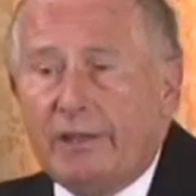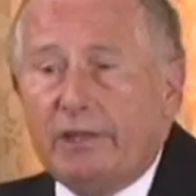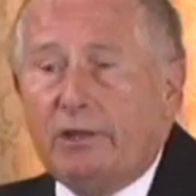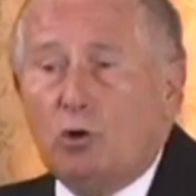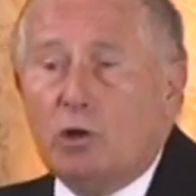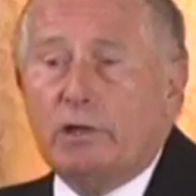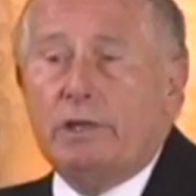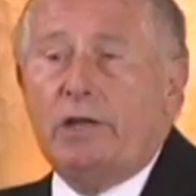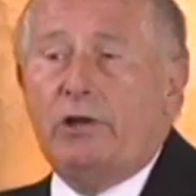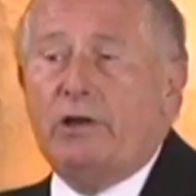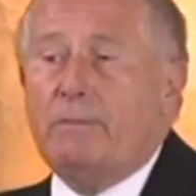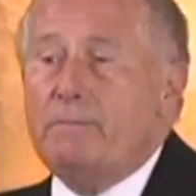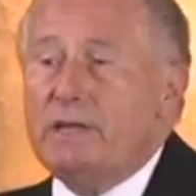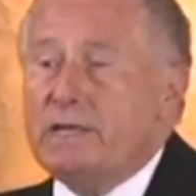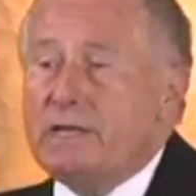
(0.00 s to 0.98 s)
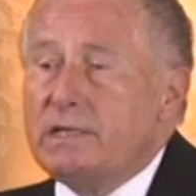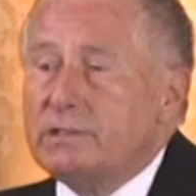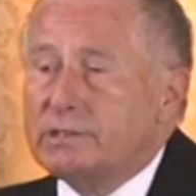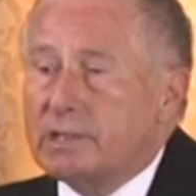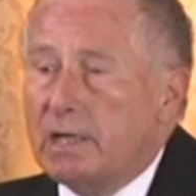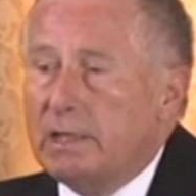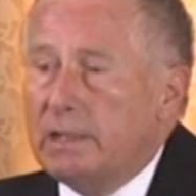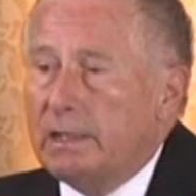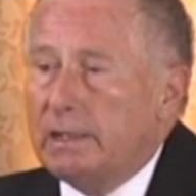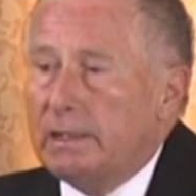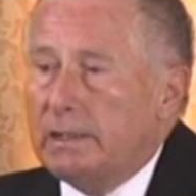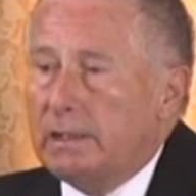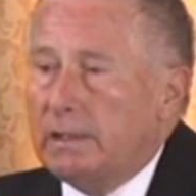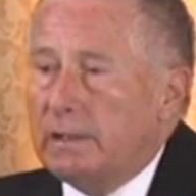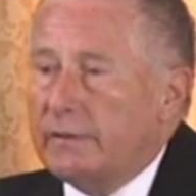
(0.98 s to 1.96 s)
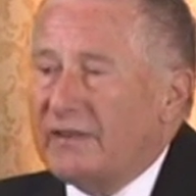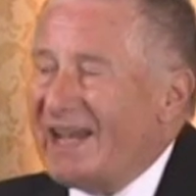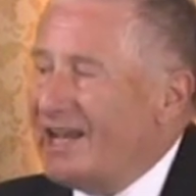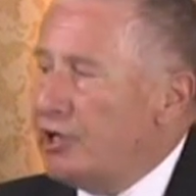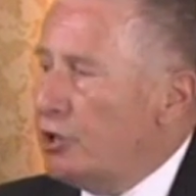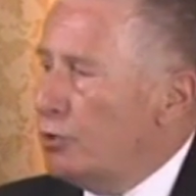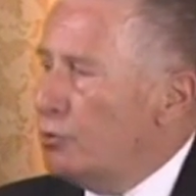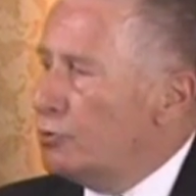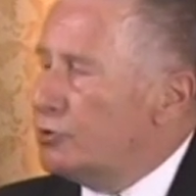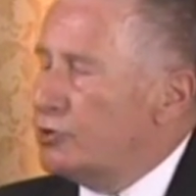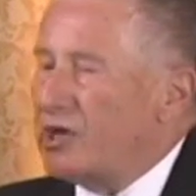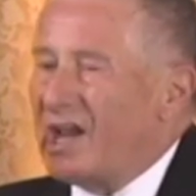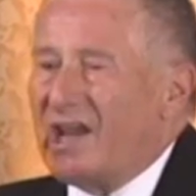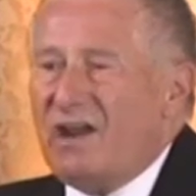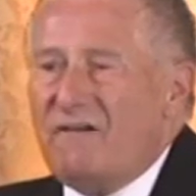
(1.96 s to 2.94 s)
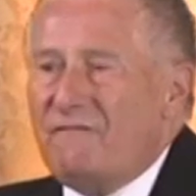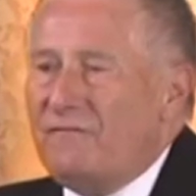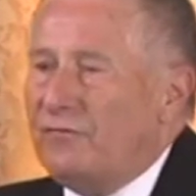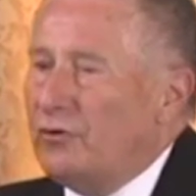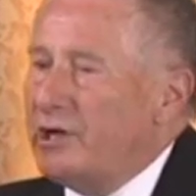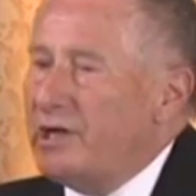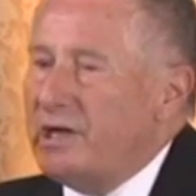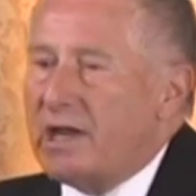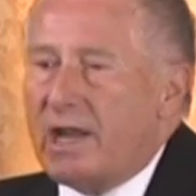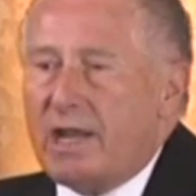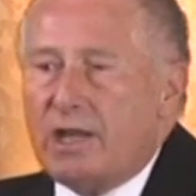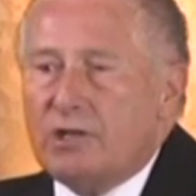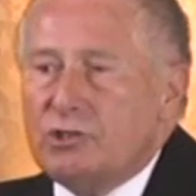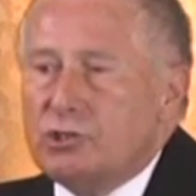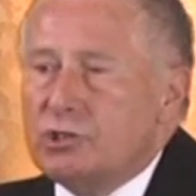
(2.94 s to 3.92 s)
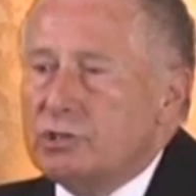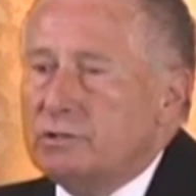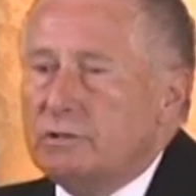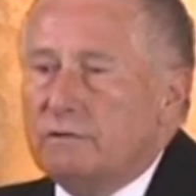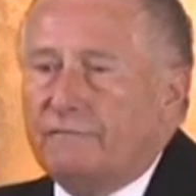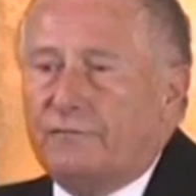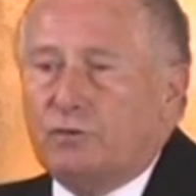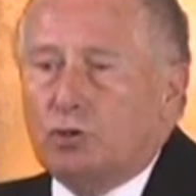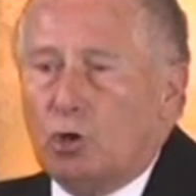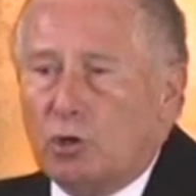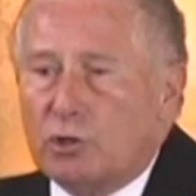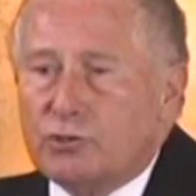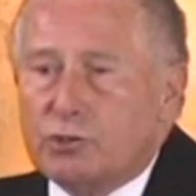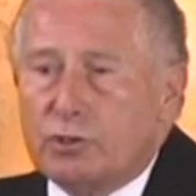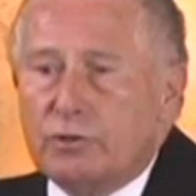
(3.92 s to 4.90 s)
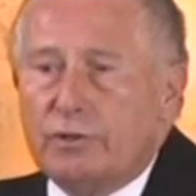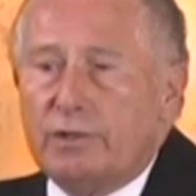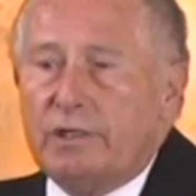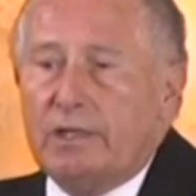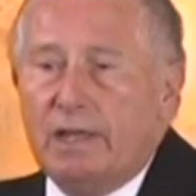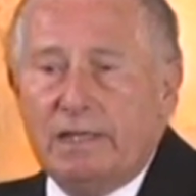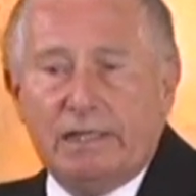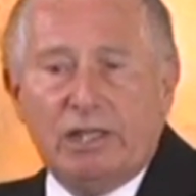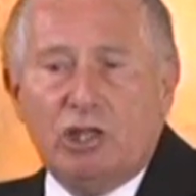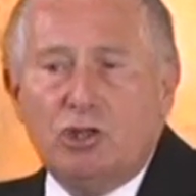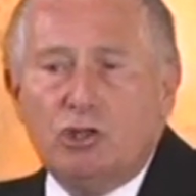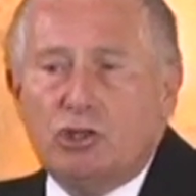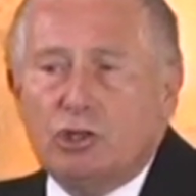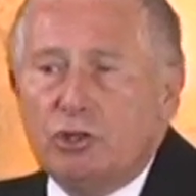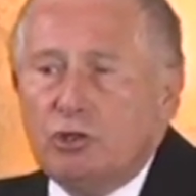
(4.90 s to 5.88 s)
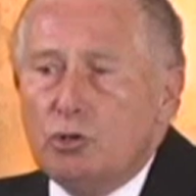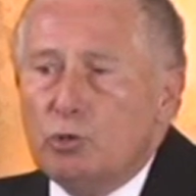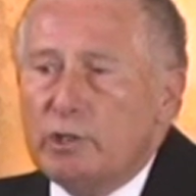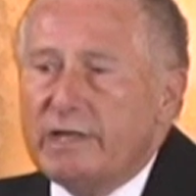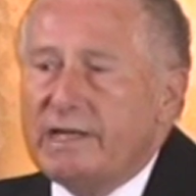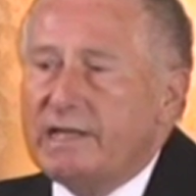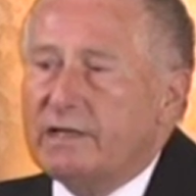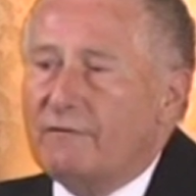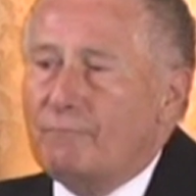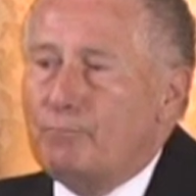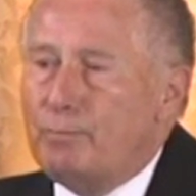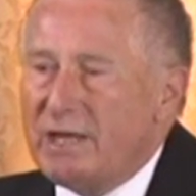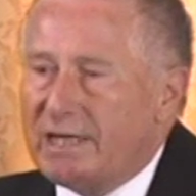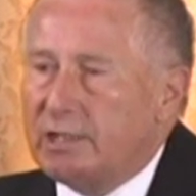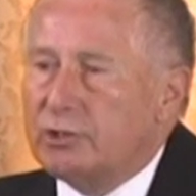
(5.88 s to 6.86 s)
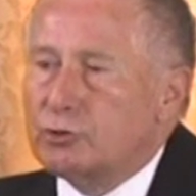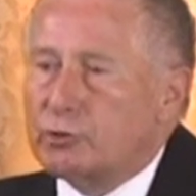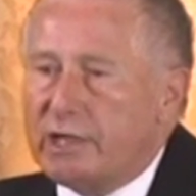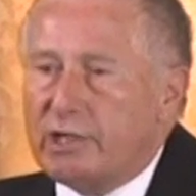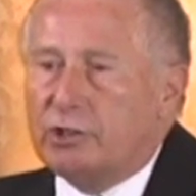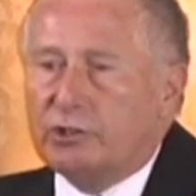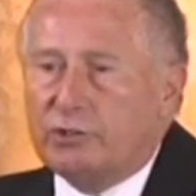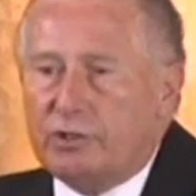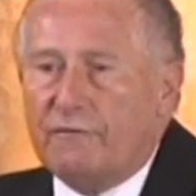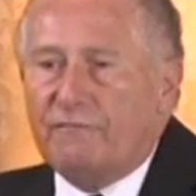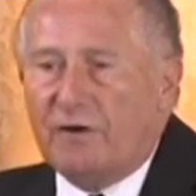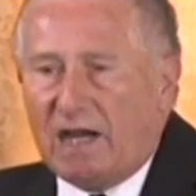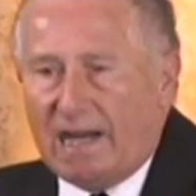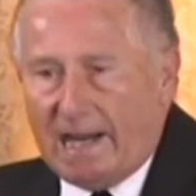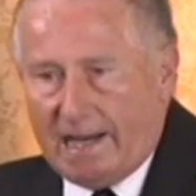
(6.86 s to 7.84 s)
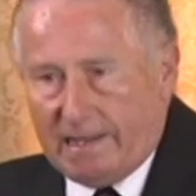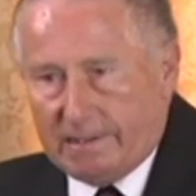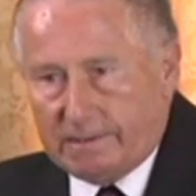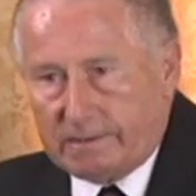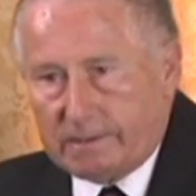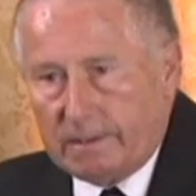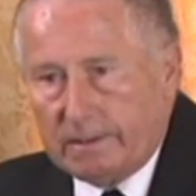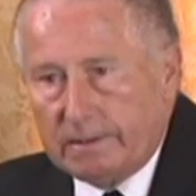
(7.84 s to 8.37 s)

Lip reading: the ordinary means, they used every engine of torture the ingenuity of bigotry could devise.